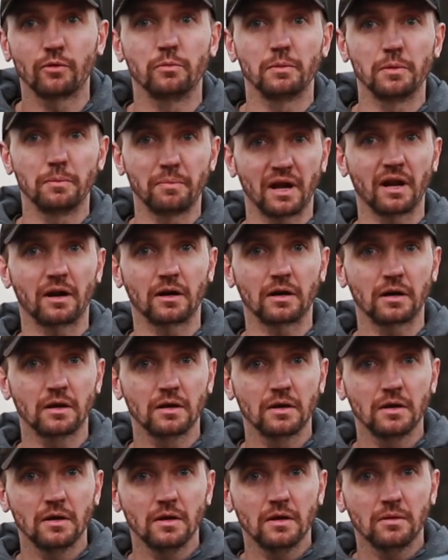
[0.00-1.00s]
would be better.
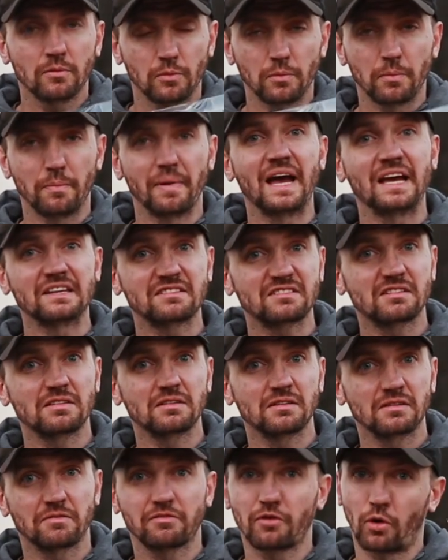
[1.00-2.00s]
Best,
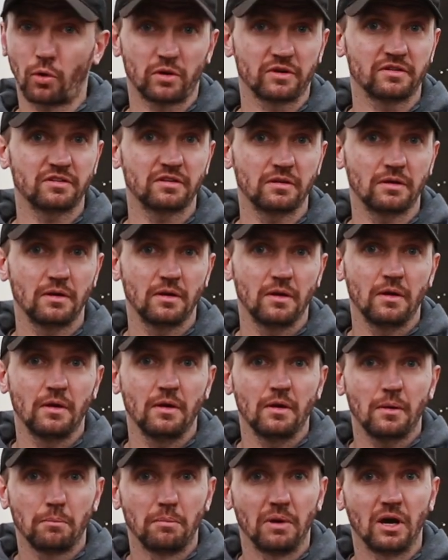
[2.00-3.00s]
of course.
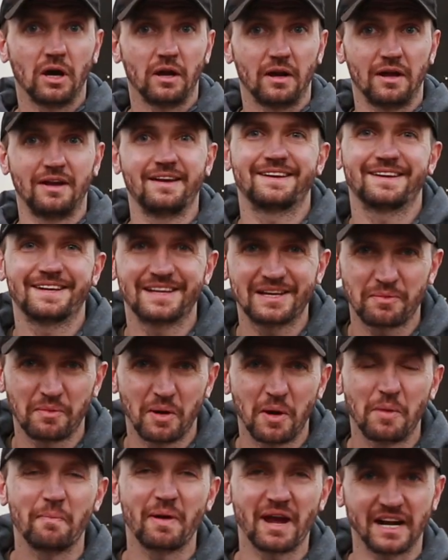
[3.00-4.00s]
But
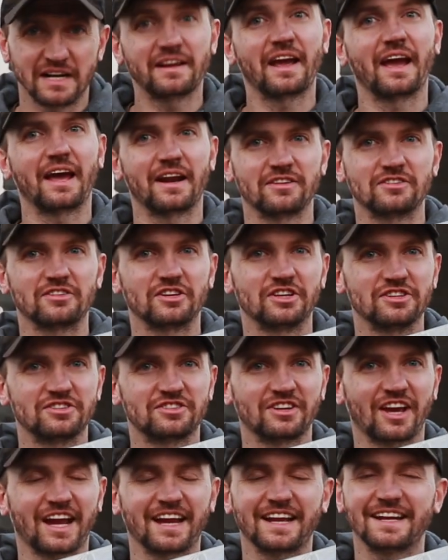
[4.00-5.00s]
made in Canada is a good
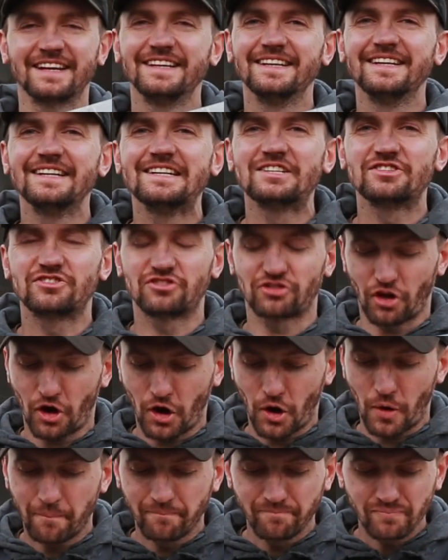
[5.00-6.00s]
second.
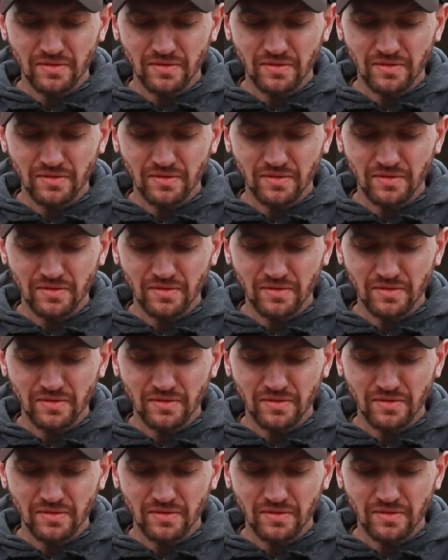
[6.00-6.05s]
So,